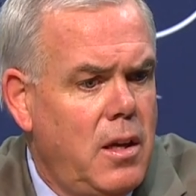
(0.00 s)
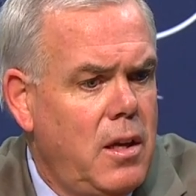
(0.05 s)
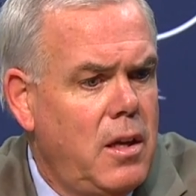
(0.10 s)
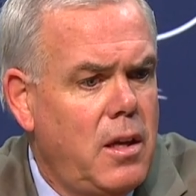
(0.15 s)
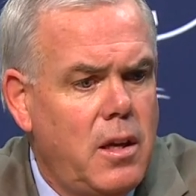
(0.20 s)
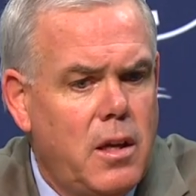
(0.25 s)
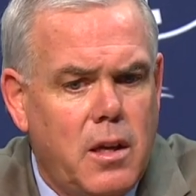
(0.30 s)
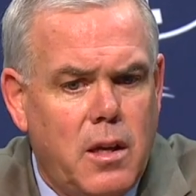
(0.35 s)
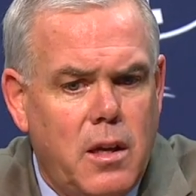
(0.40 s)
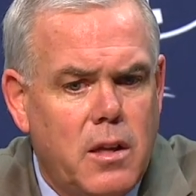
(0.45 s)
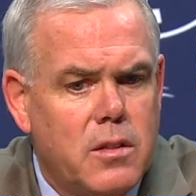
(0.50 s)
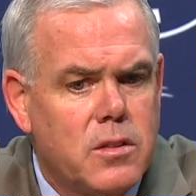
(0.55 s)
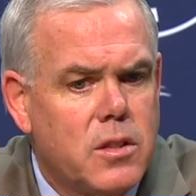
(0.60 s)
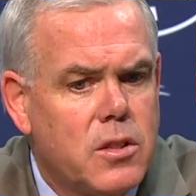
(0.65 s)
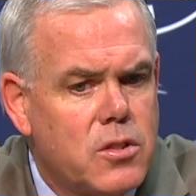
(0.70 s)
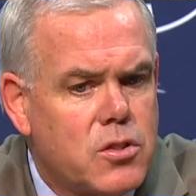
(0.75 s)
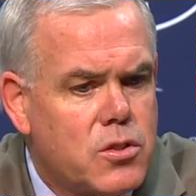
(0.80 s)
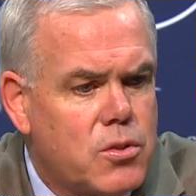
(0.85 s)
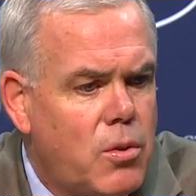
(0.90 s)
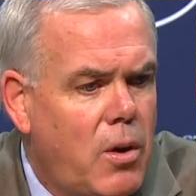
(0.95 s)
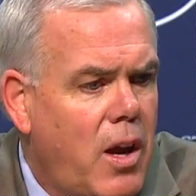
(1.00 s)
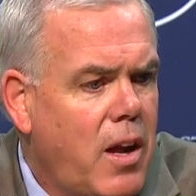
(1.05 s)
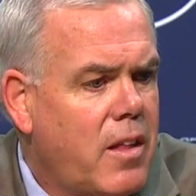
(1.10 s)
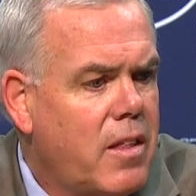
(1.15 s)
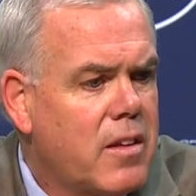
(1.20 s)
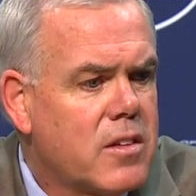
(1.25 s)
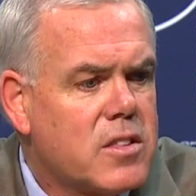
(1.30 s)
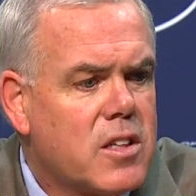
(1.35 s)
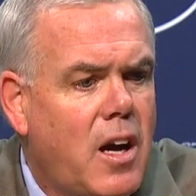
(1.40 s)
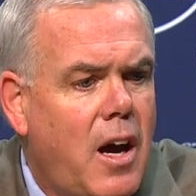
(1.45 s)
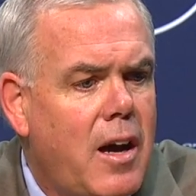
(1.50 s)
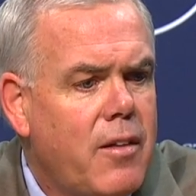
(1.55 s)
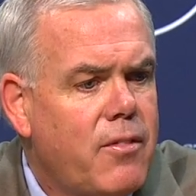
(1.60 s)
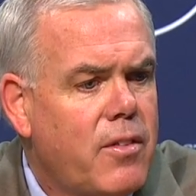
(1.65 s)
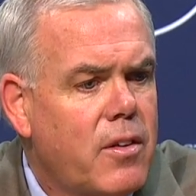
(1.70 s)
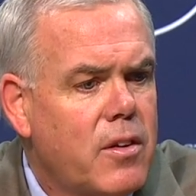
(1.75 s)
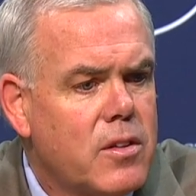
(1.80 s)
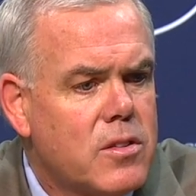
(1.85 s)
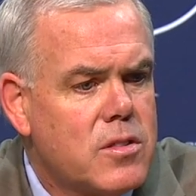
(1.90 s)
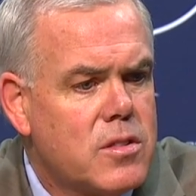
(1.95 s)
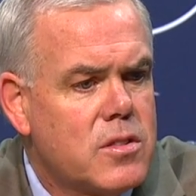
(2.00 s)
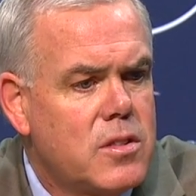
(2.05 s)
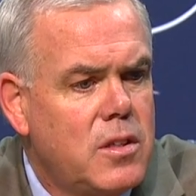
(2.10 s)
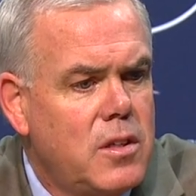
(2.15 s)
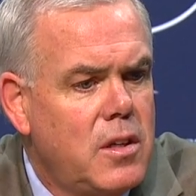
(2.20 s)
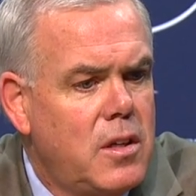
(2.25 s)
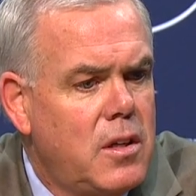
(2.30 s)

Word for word: His, his strength, his confidence